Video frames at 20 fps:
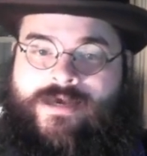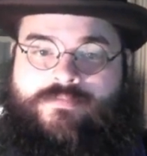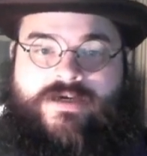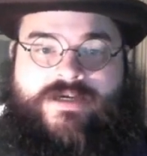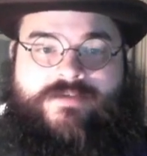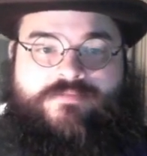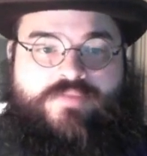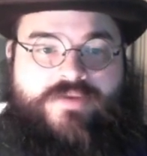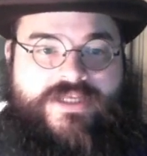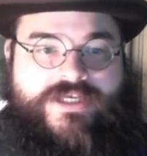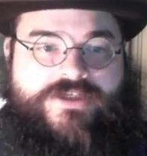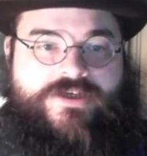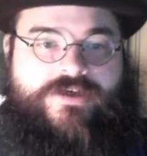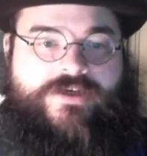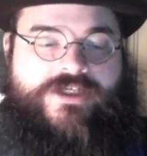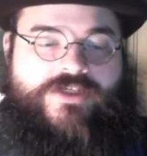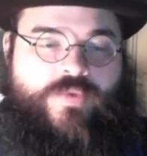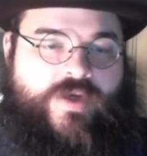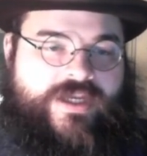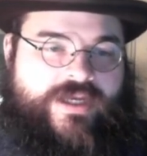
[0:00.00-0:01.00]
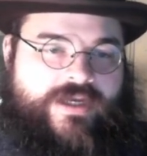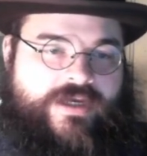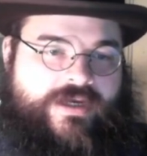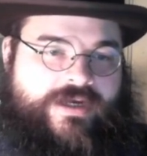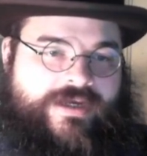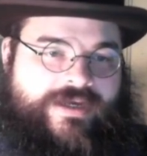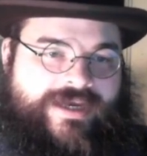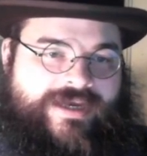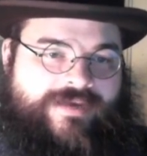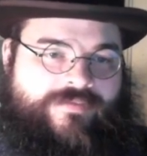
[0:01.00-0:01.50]
But Blizzard is working
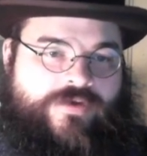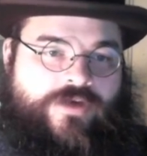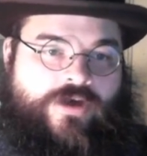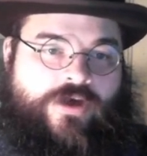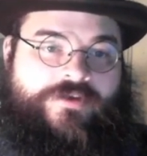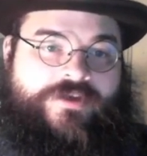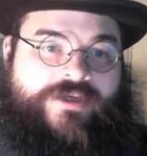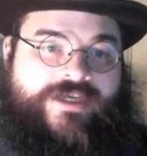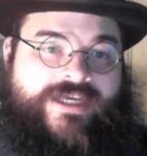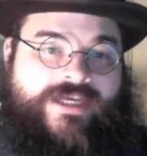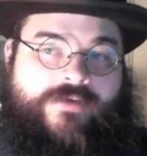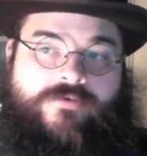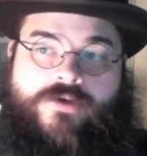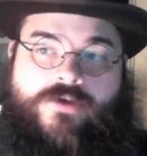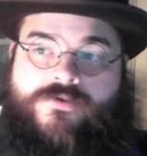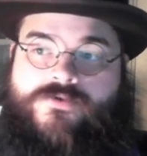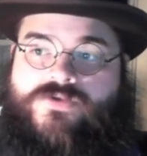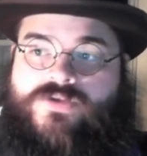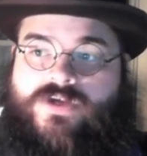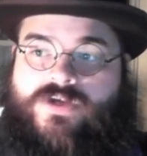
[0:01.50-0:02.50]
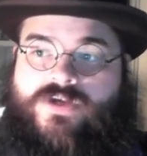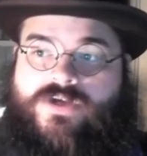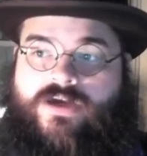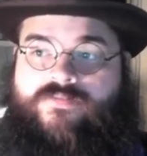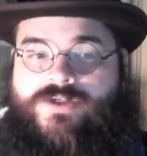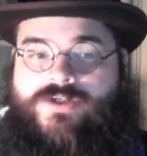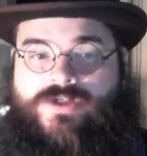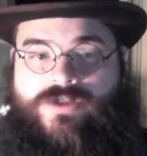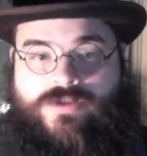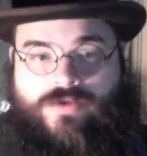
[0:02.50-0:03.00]
on a game called Heroes of
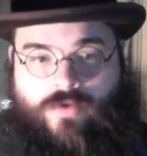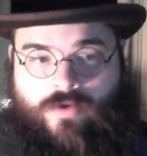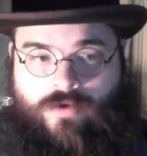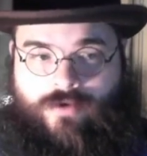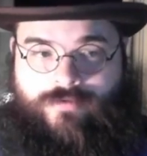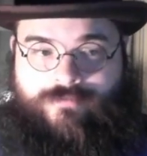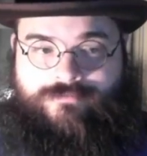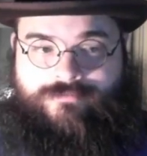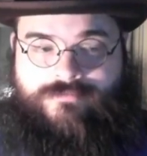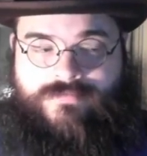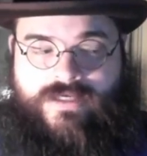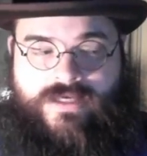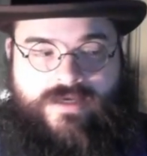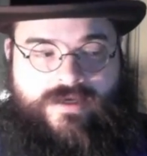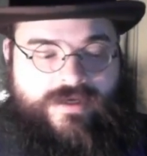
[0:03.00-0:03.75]
the Storm.